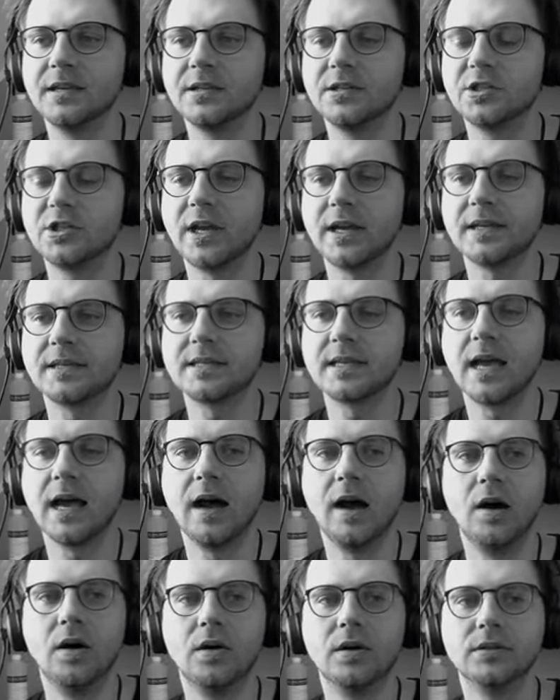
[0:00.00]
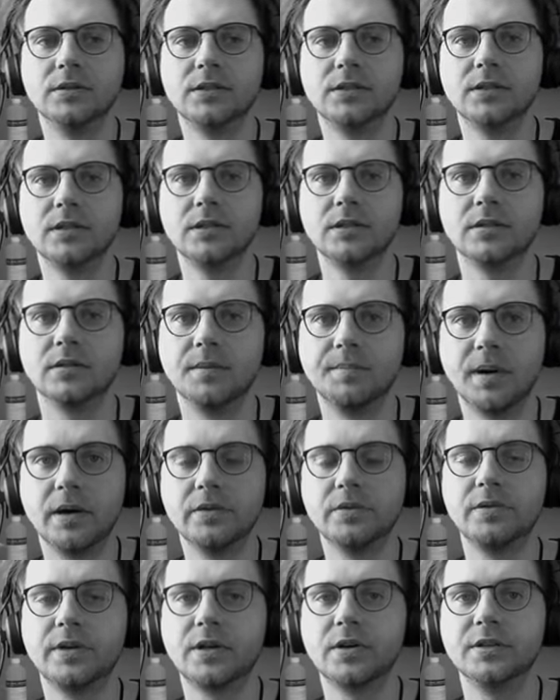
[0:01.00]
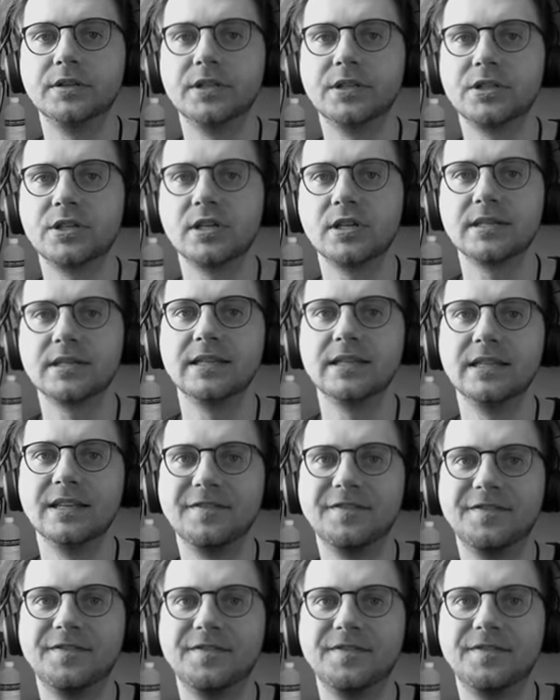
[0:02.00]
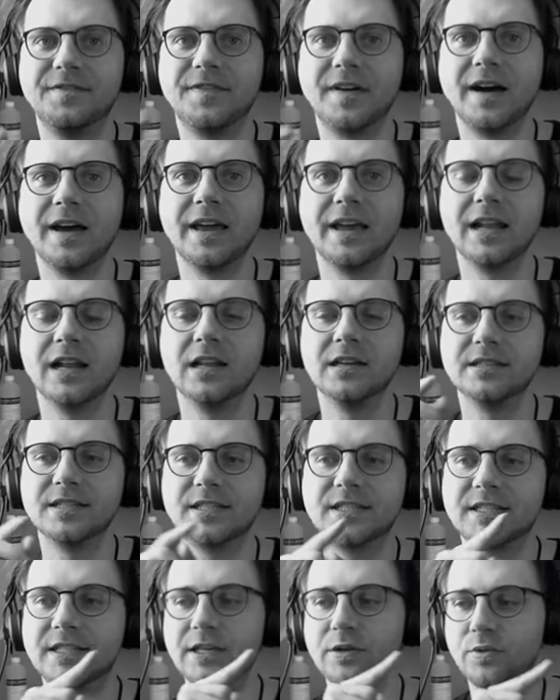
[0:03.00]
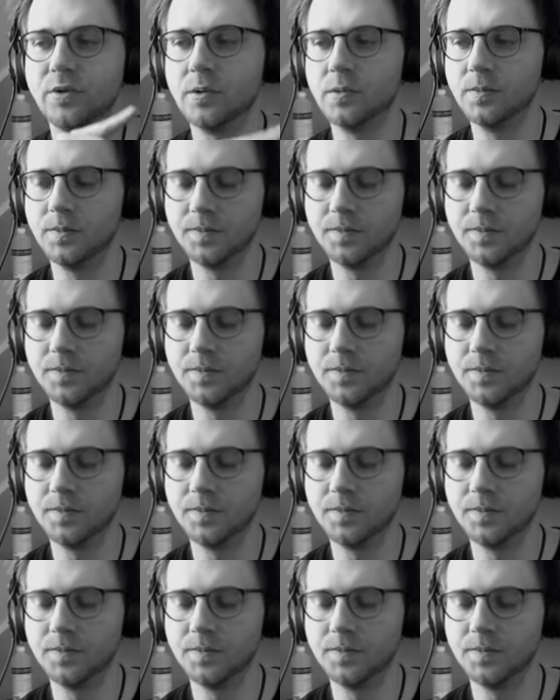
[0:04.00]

checks out the boundary conditions in the file 0.